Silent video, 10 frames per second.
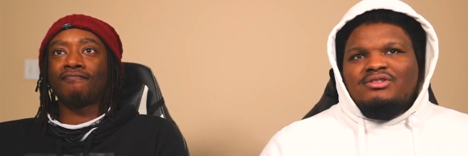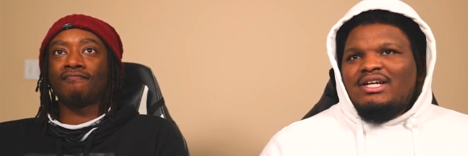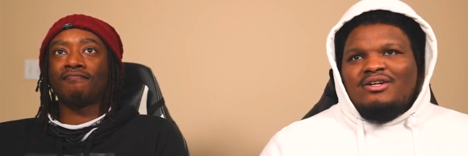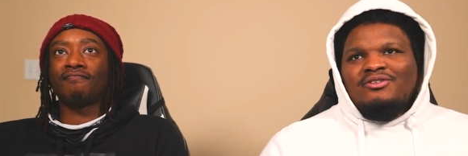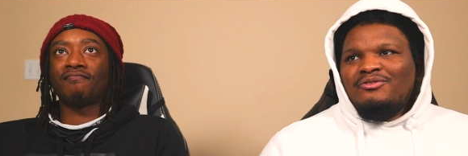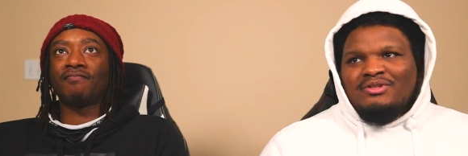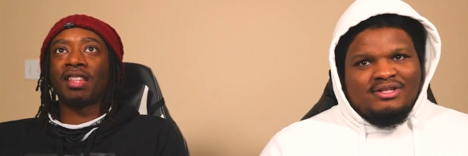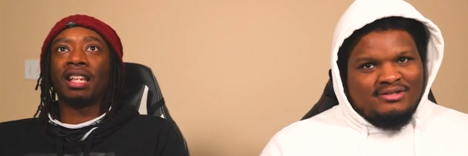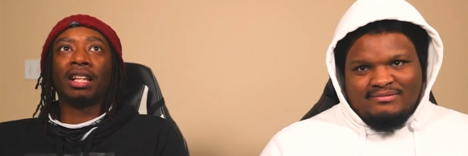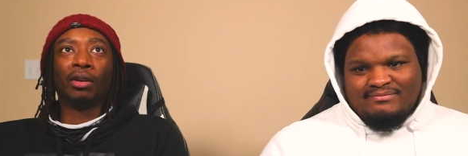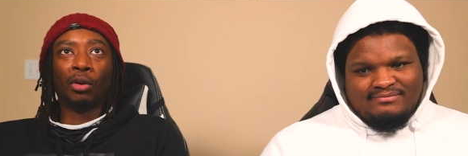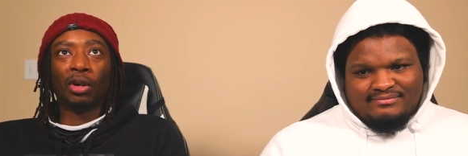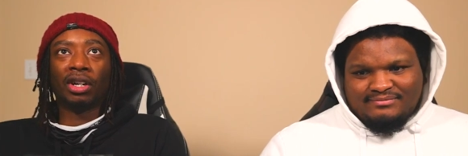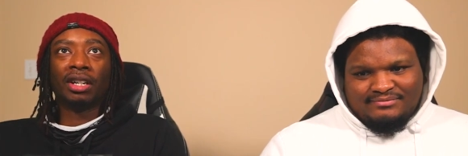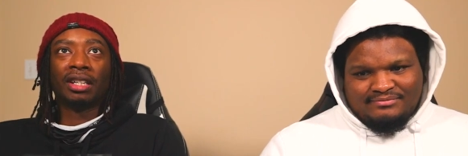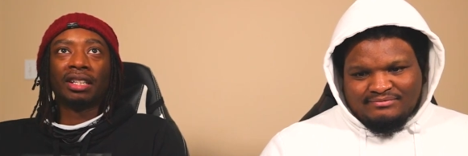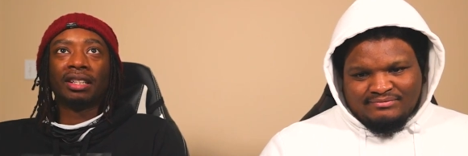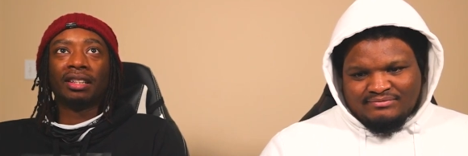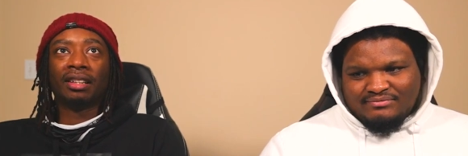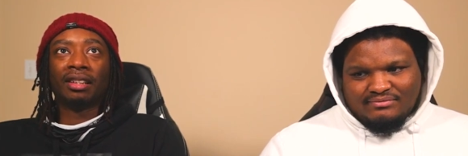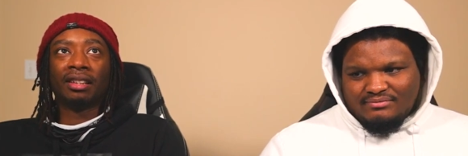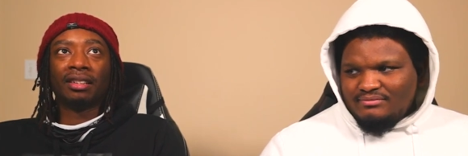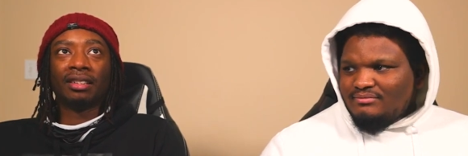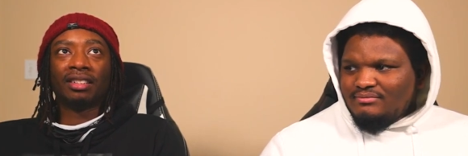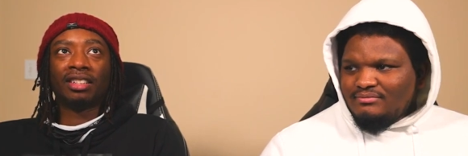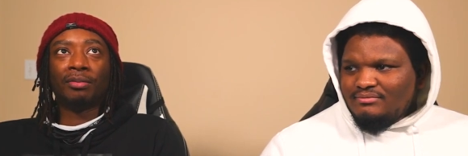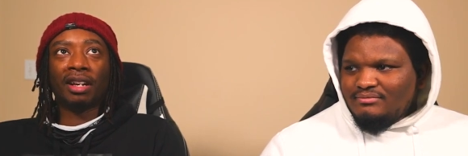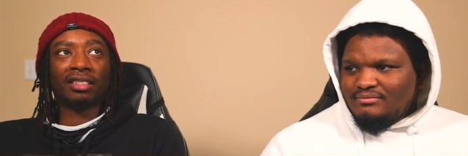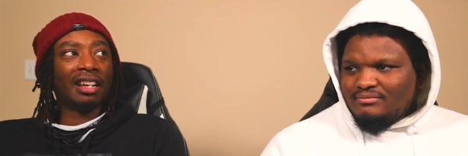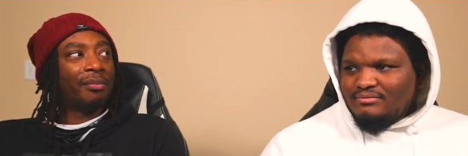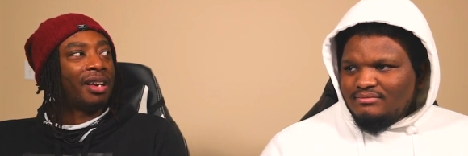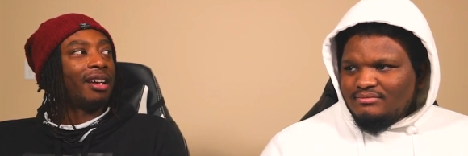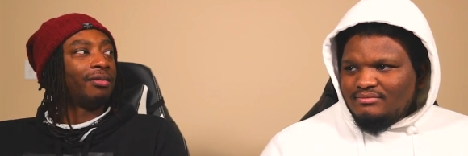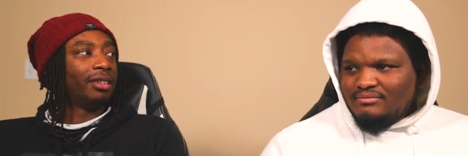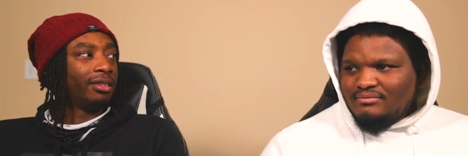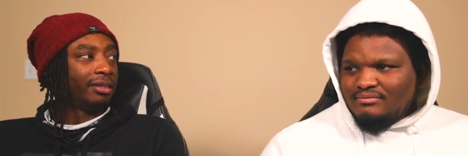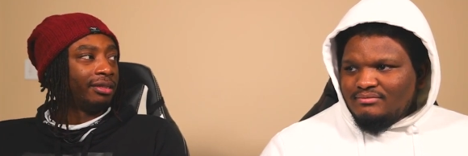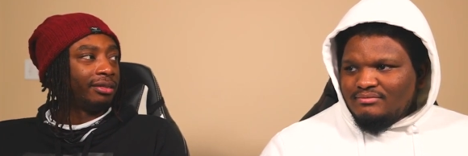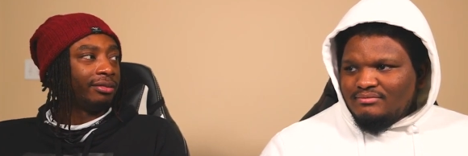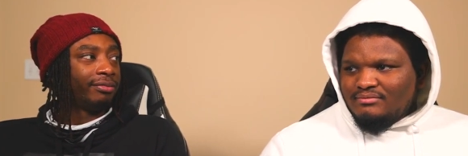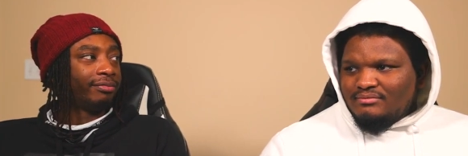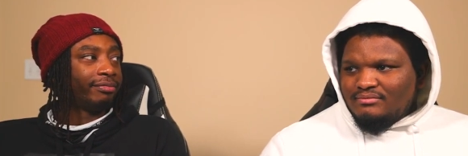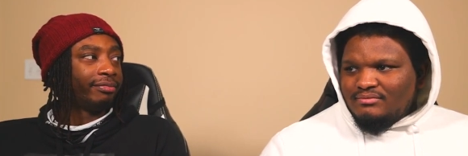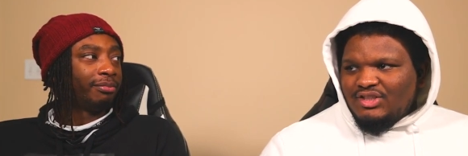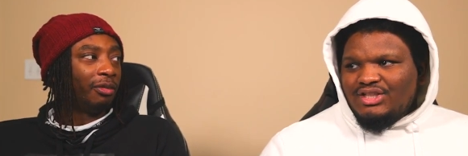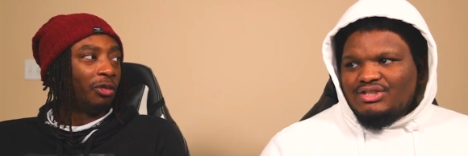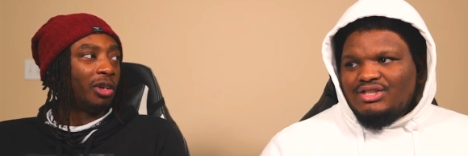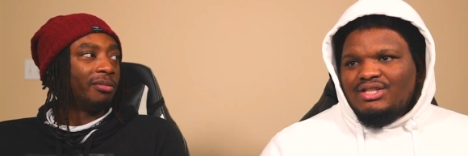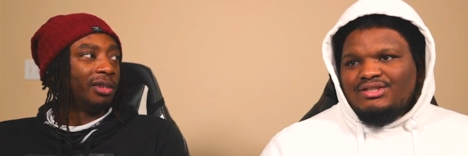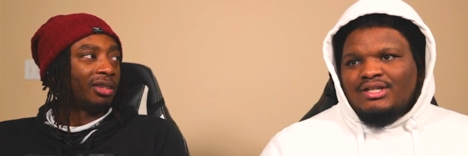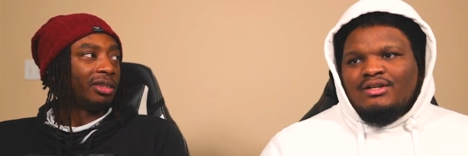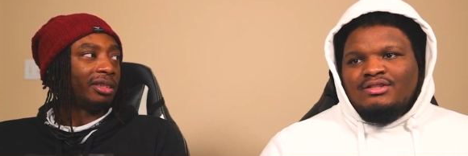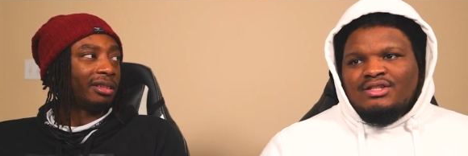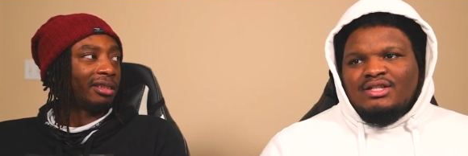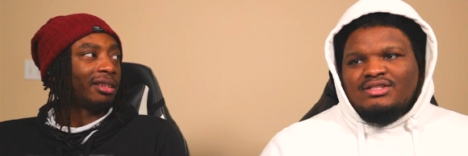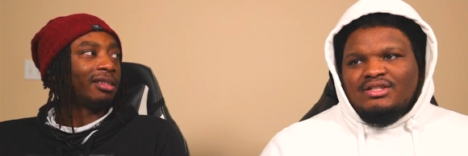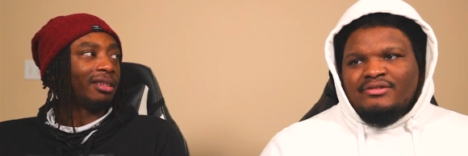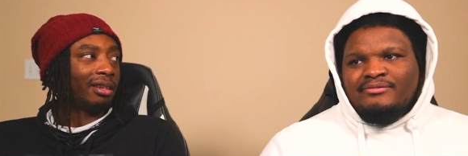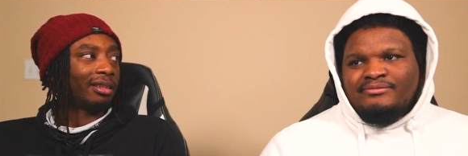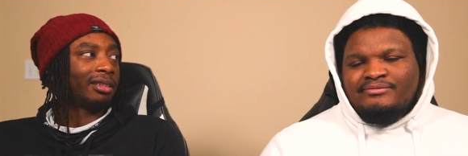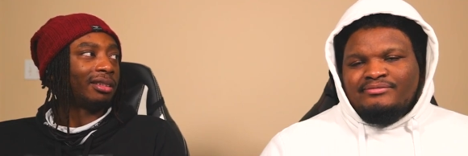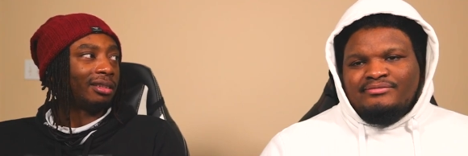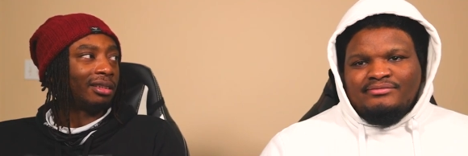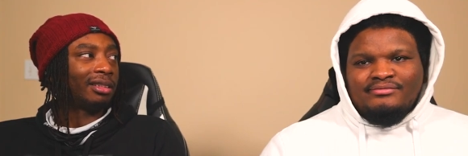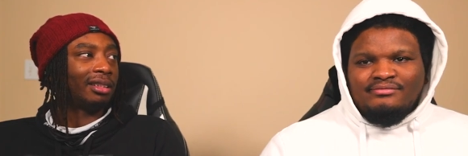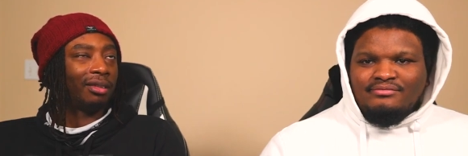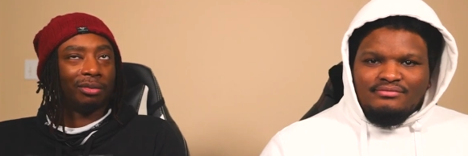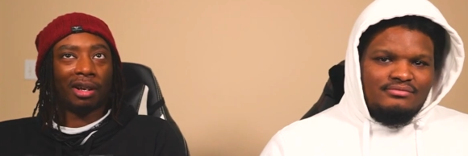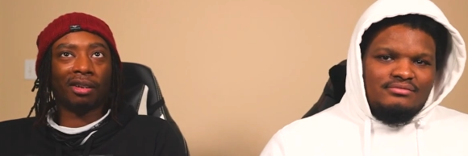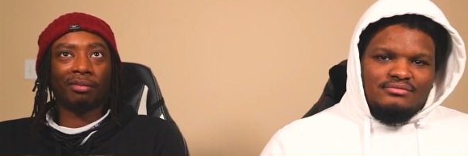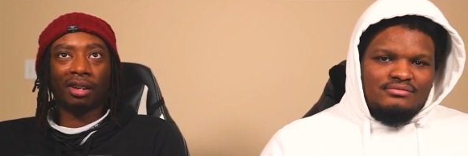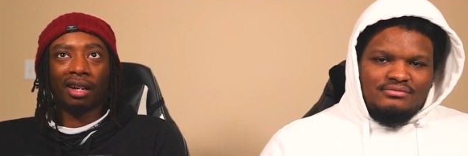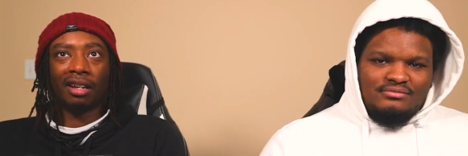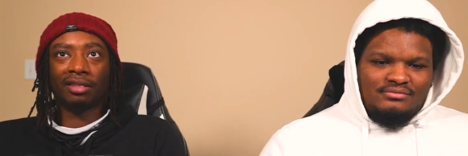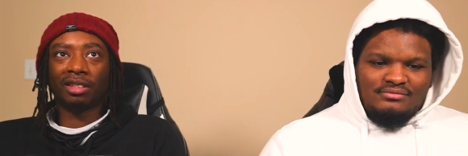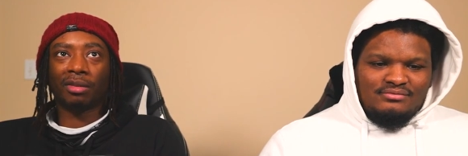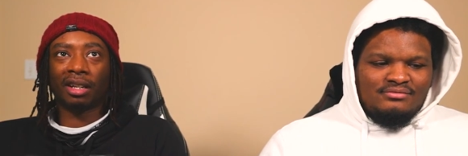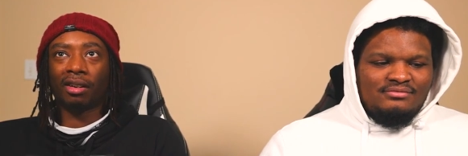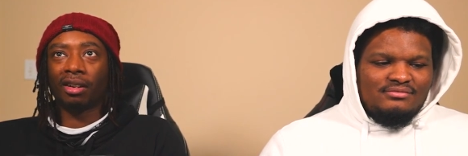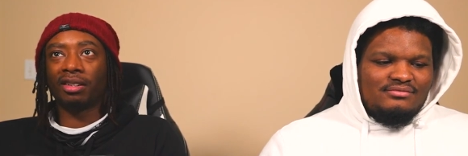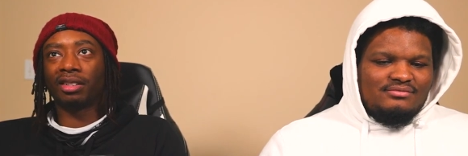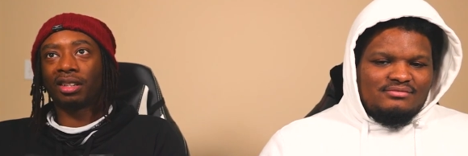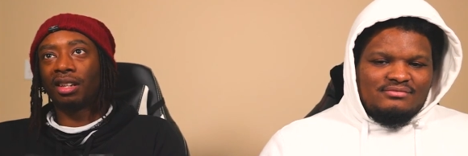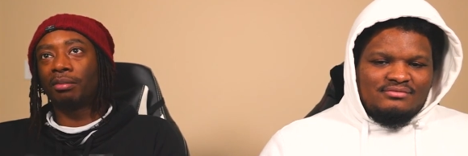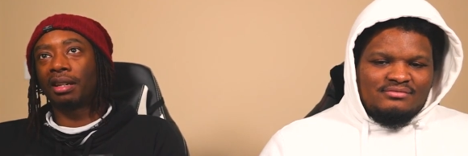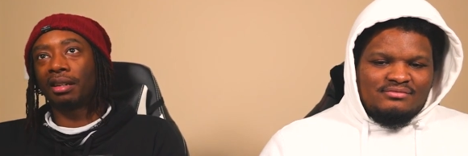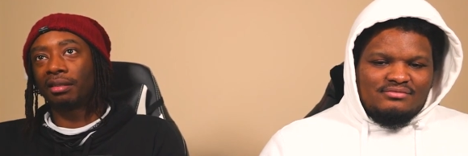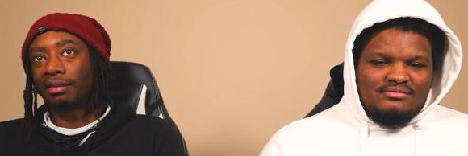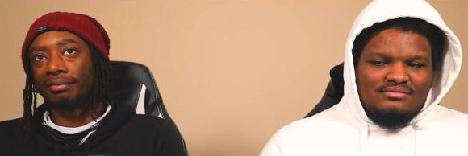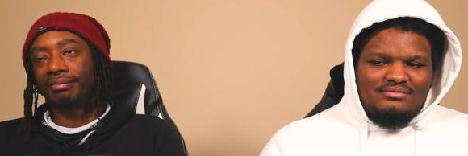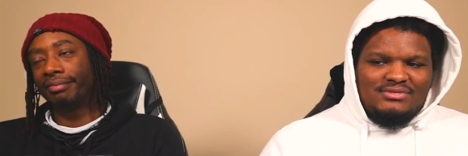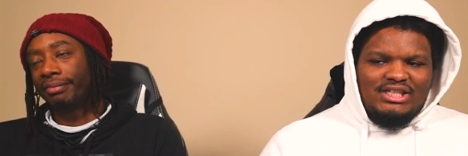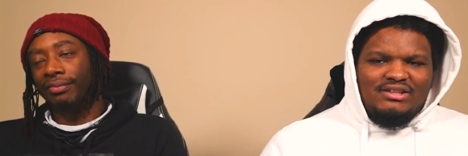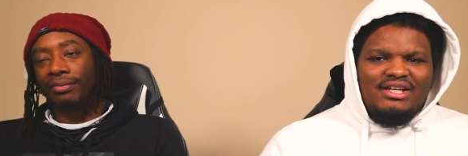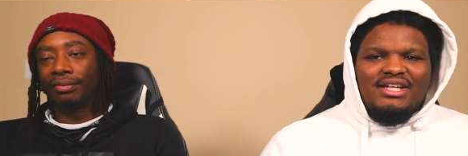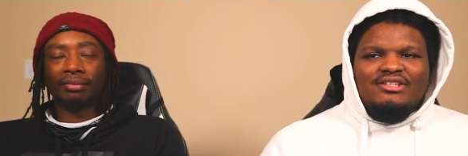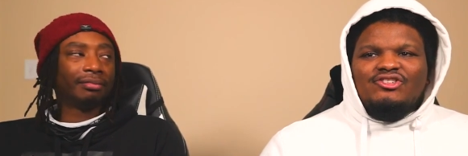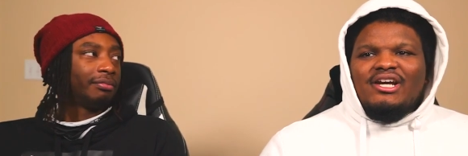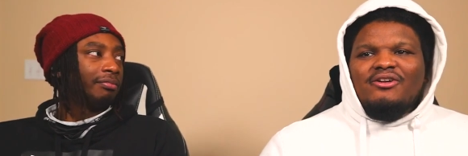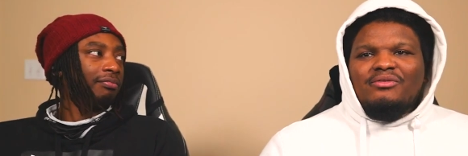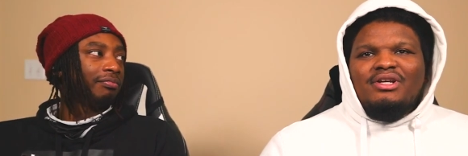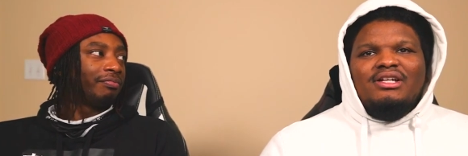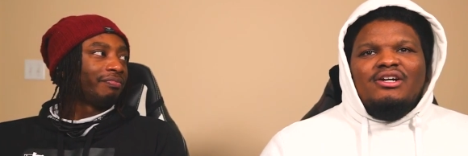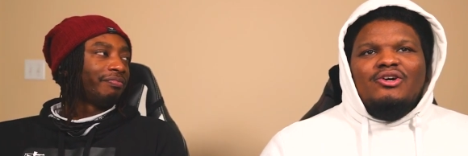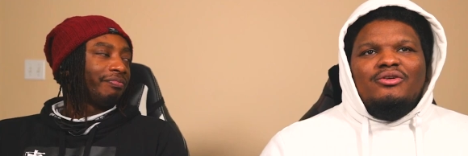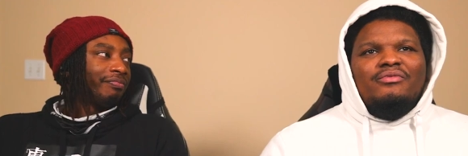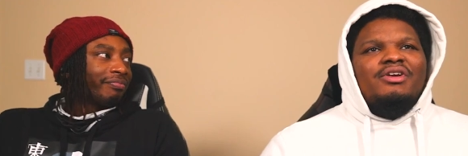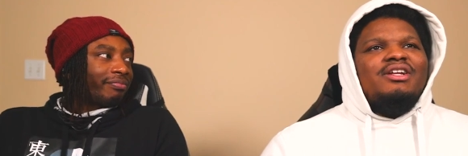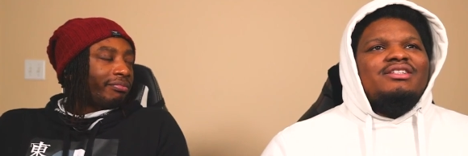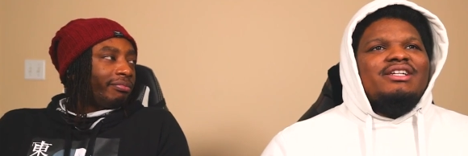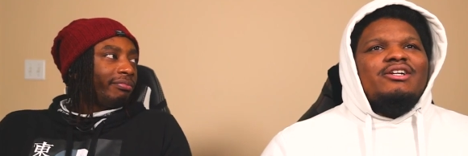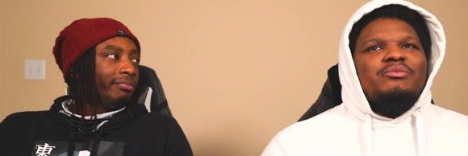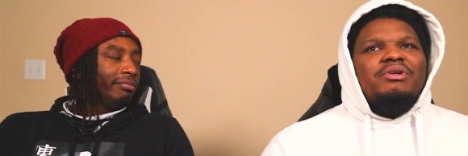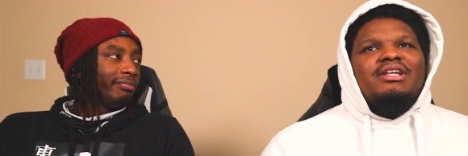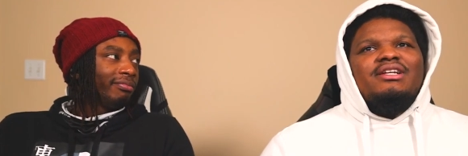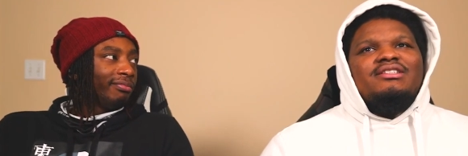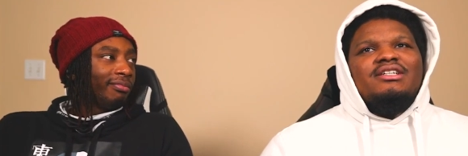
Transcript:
Speaker 1: not gonna do nothing, or she might snap out of it. Yeah, Before she the is talking to herself. She
Speaker 2: talking to herself about her mom. She might harden her skin back.
Speaker 1: Yeah, they didn't try to read a whole freaking encyclopedia to